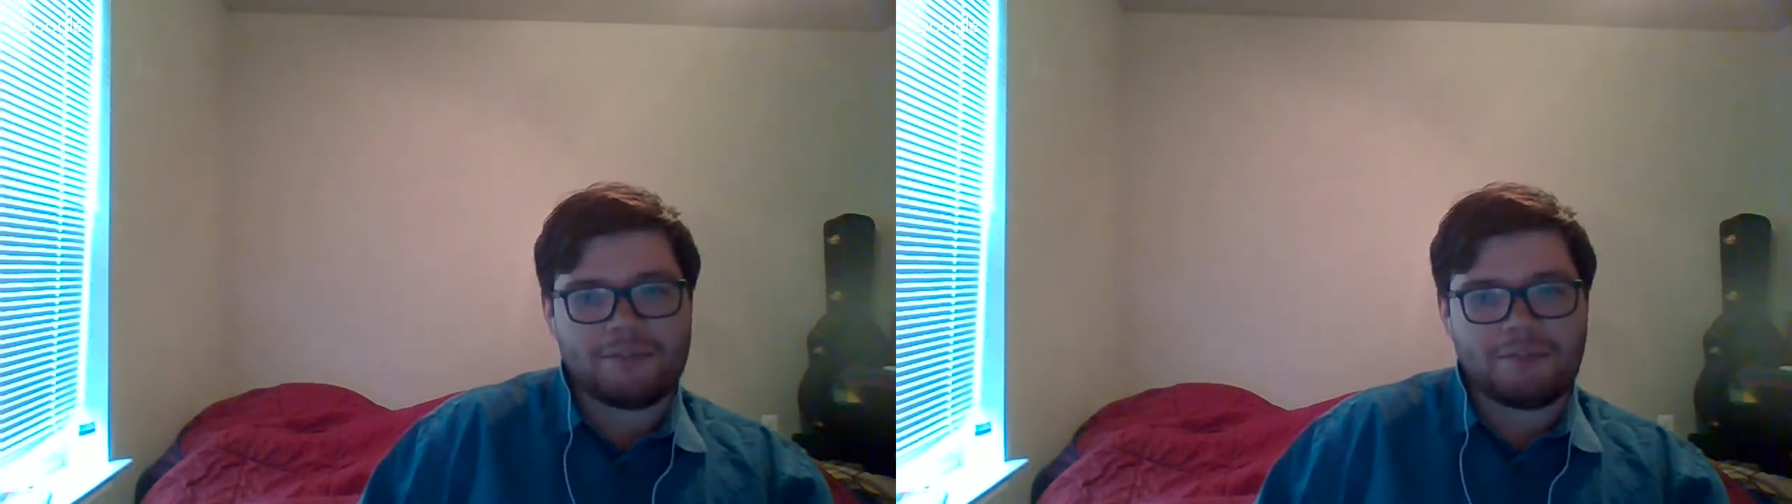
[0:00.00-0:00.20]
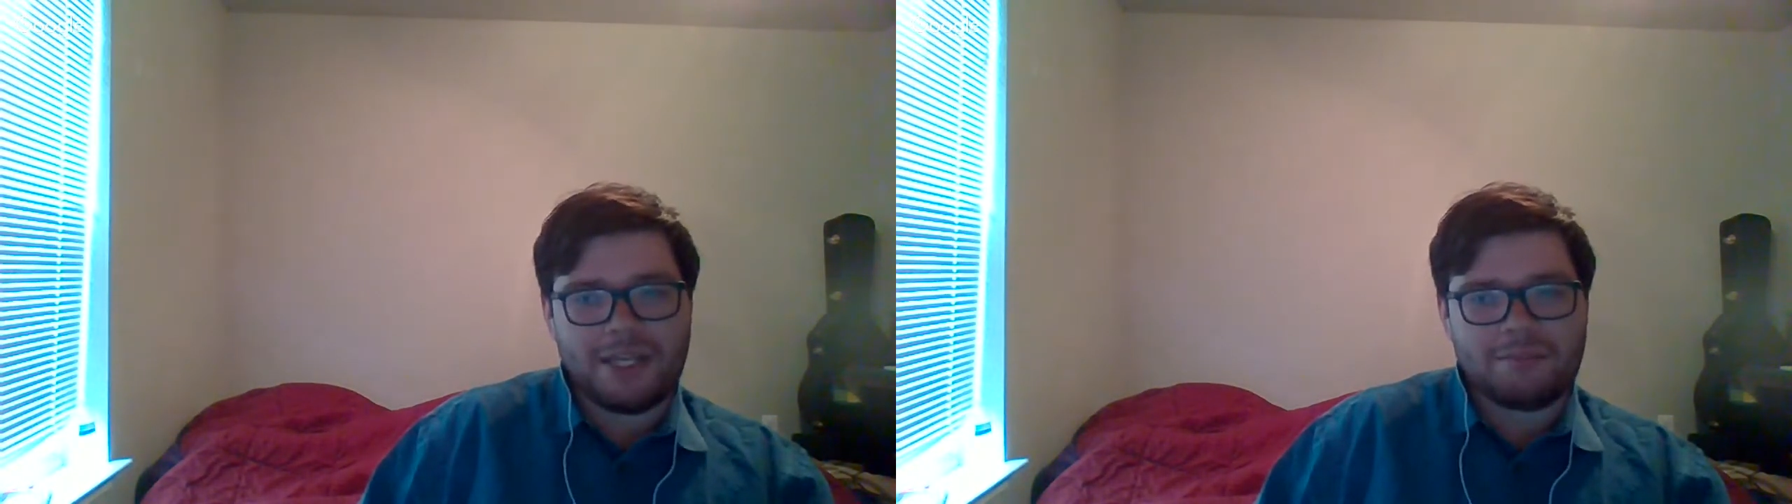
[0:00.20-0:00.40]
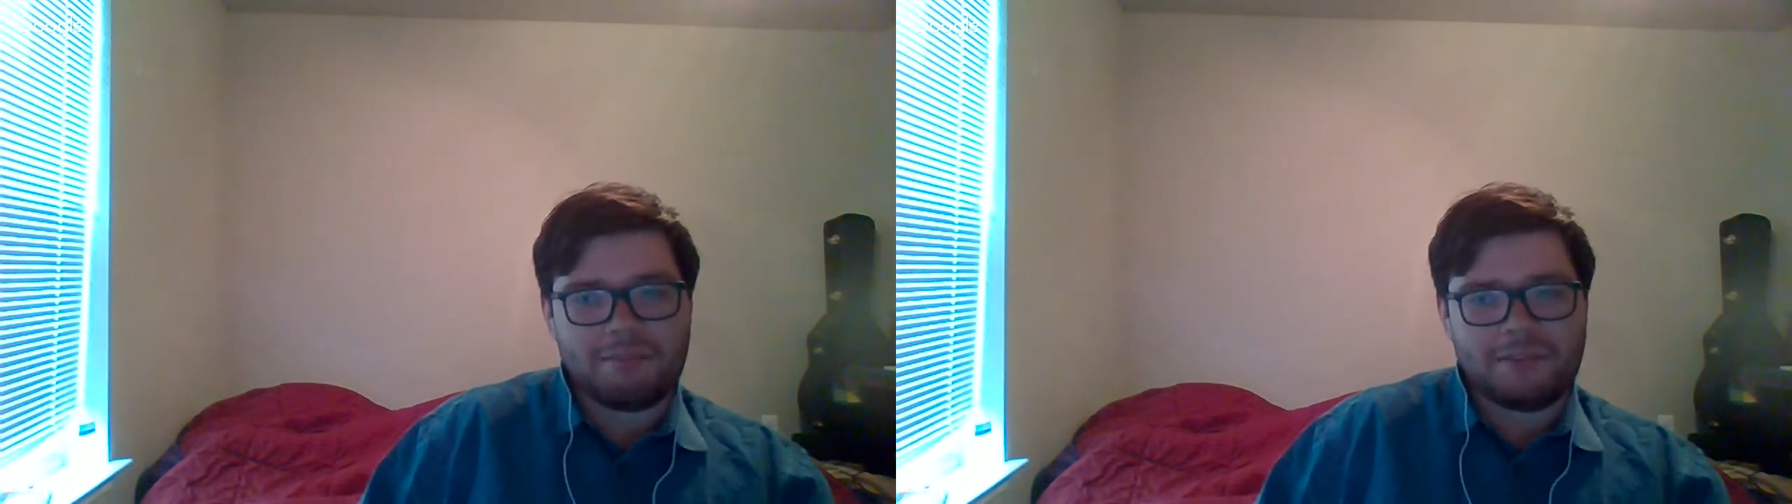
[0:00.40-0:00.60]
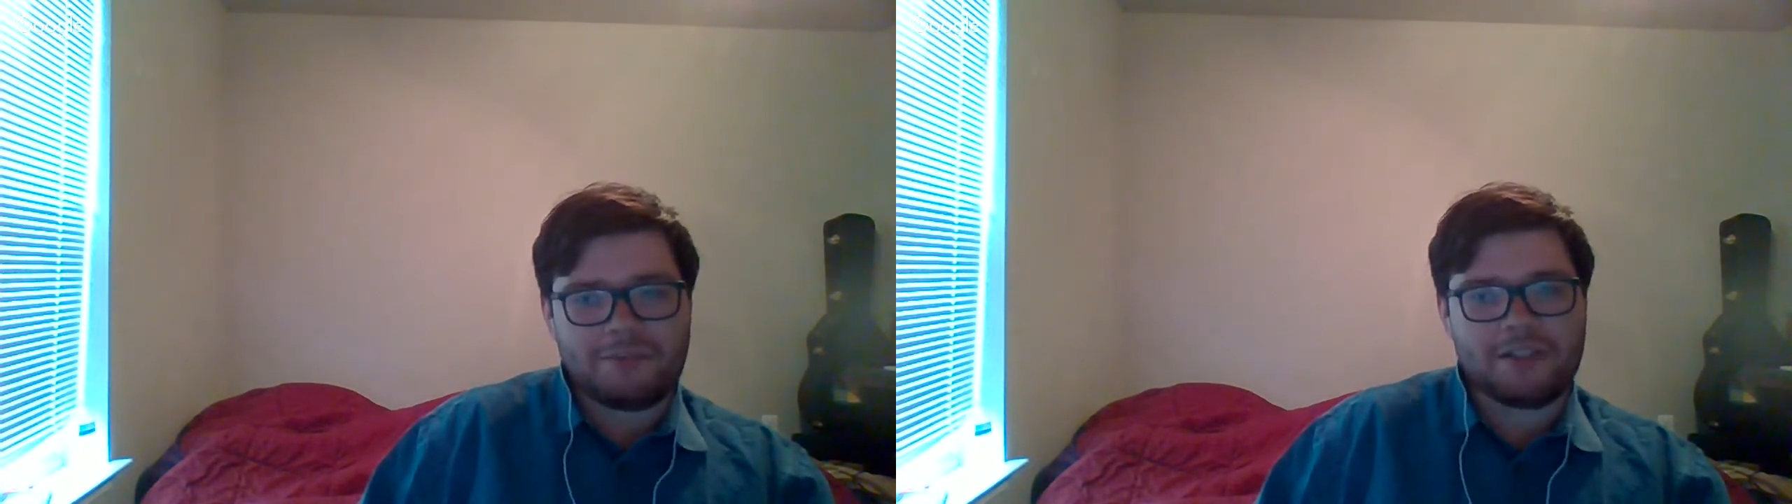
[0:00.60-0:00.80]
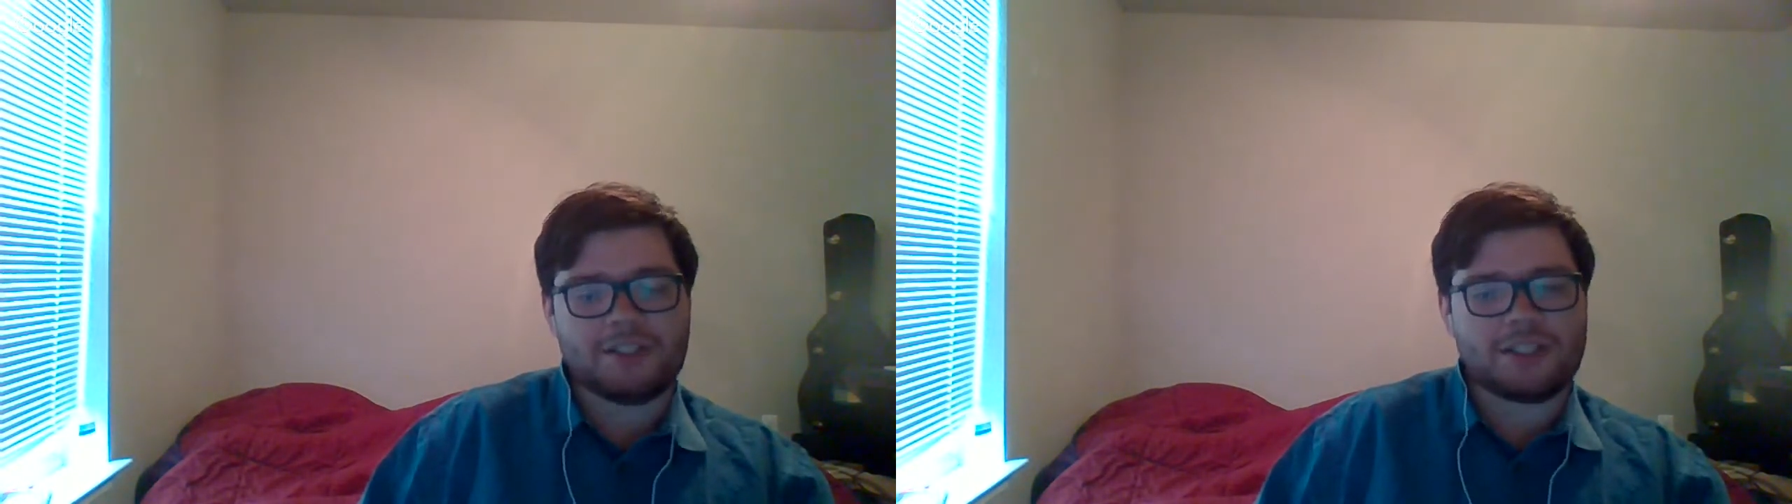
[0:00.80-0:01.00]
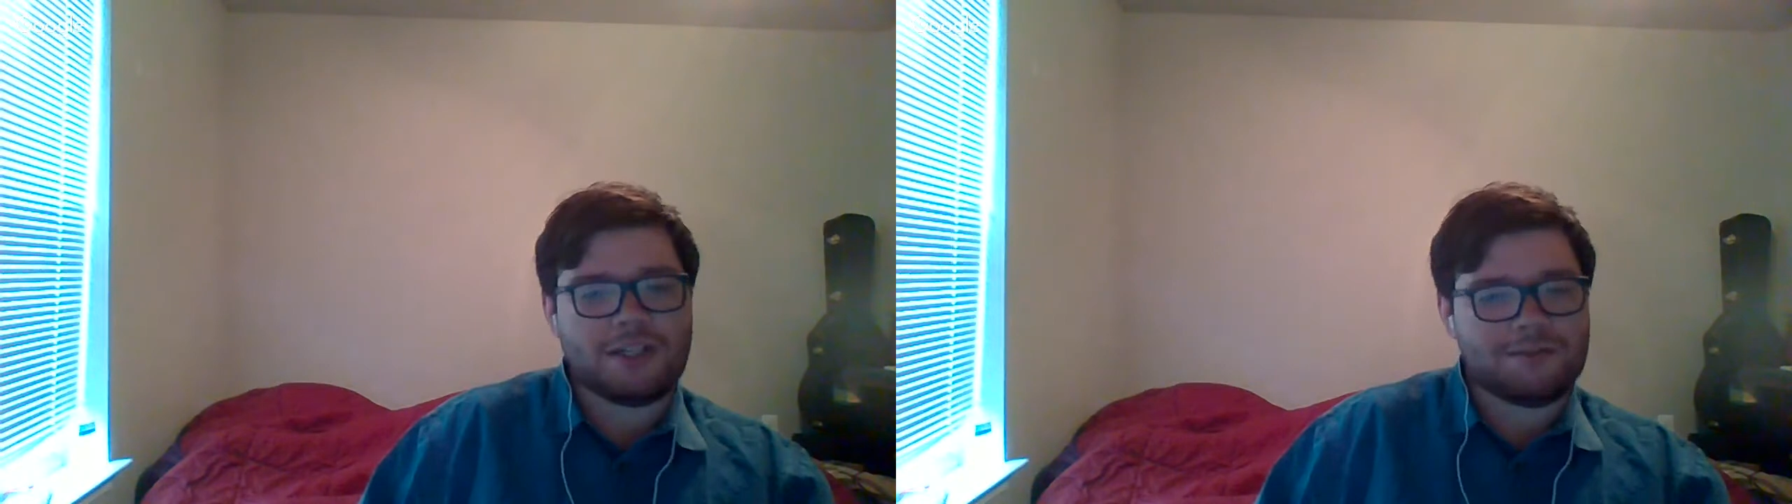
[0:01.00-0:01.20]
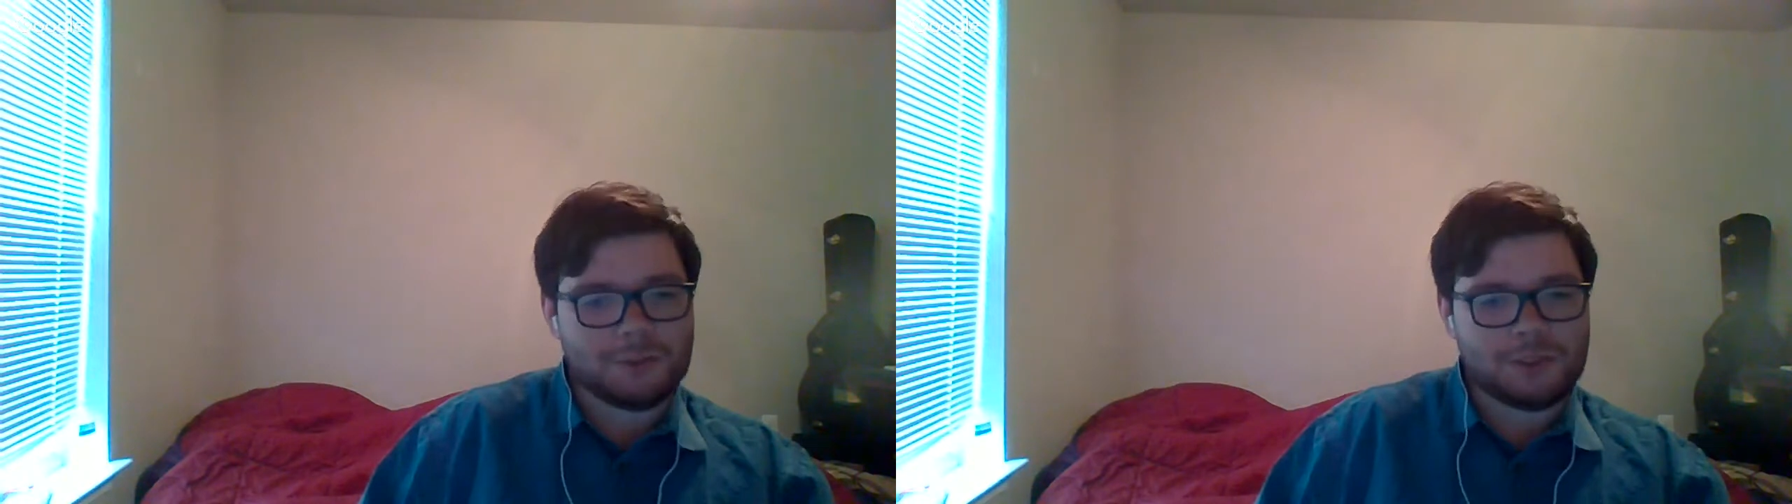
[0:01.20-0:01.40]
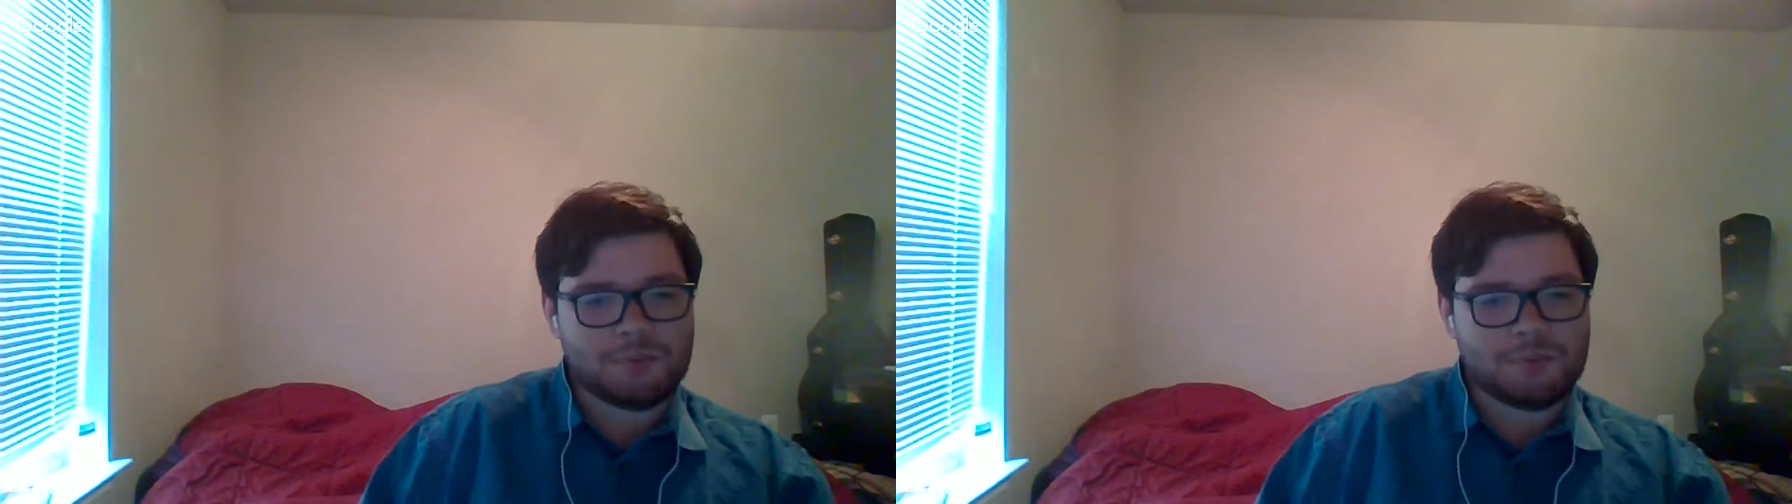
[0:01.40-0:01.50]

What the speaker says: It made me feel uncomfortable